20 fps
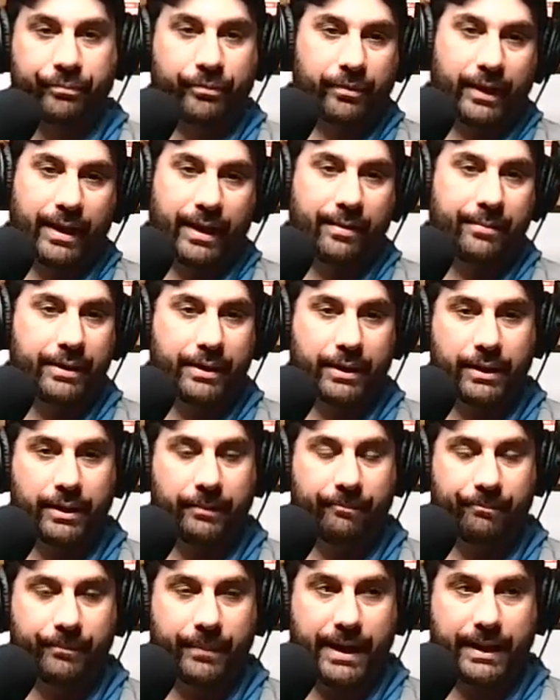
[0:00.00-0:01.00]
Them and
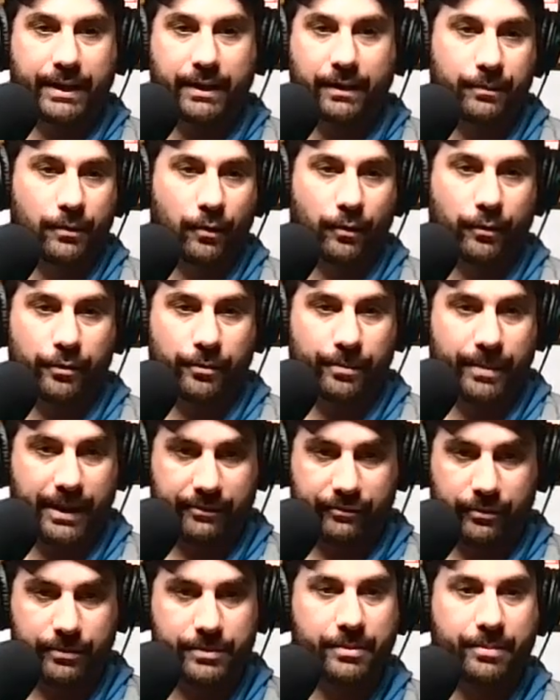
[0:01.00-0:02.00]
a backup
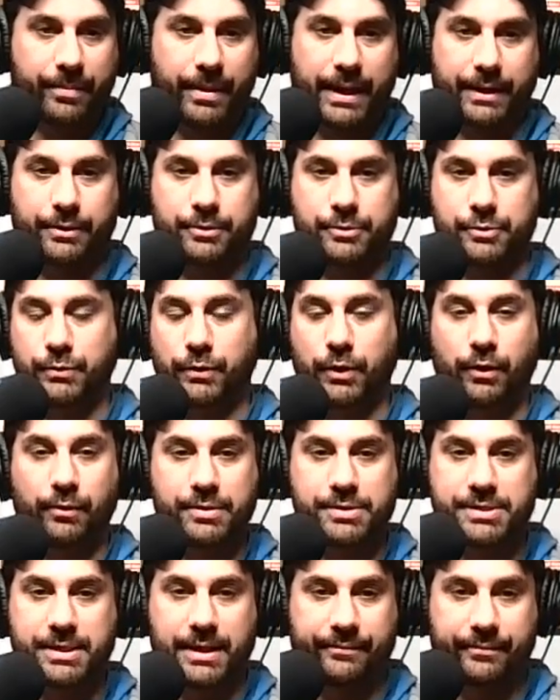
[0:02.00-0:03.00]
quarterback from the Packers would
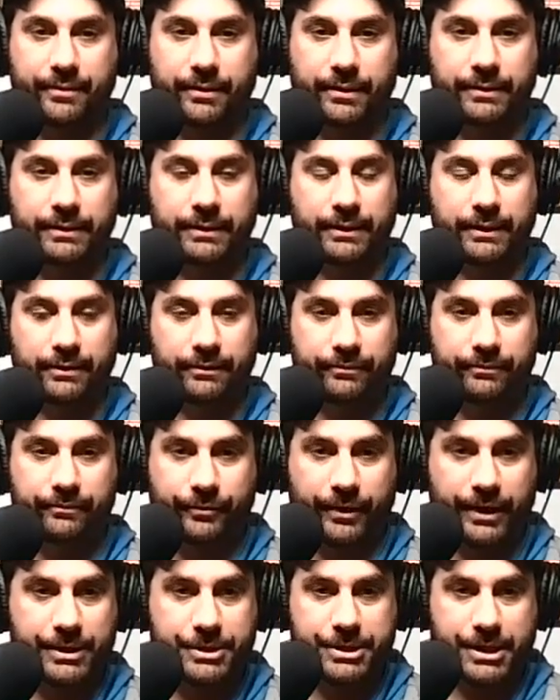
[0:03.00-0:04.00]
always have a
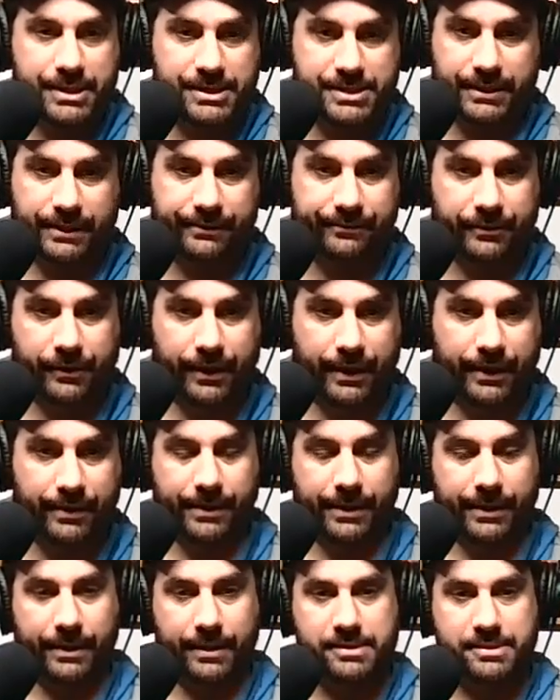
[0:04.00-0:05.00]
franchise-level
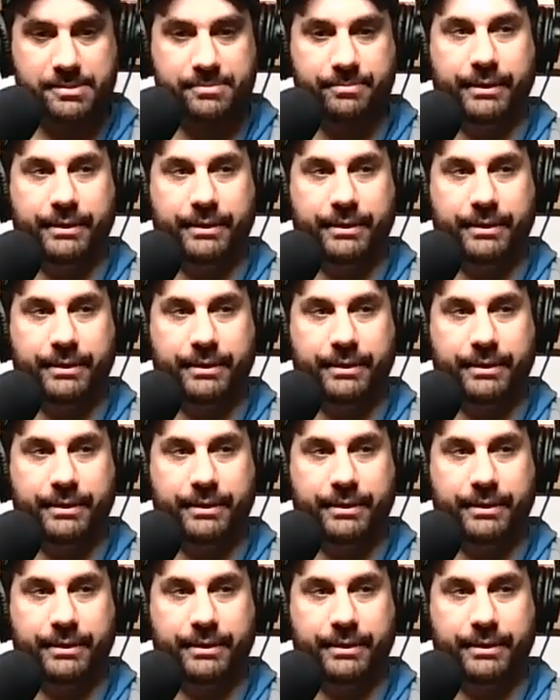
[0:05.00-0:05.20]
game on us.